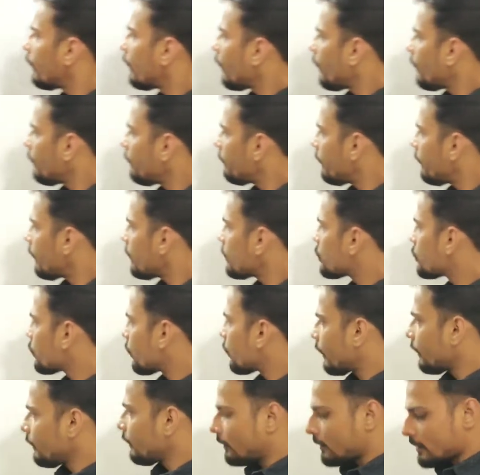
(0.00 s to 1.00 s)
If I
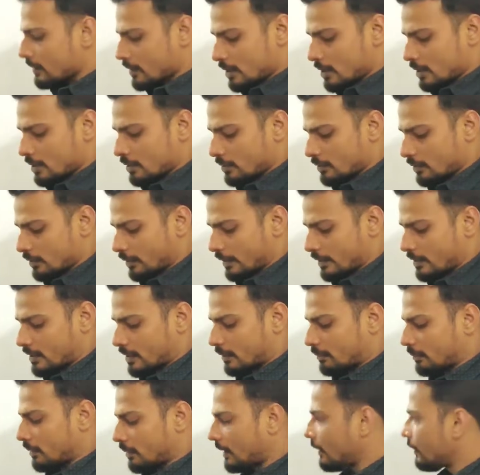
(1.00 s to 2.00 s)
join this, let's
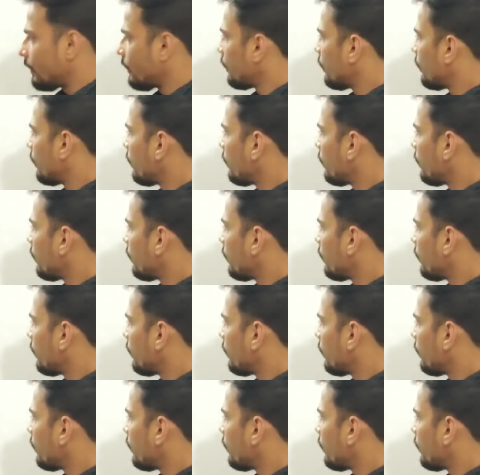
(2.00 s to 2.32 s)
say by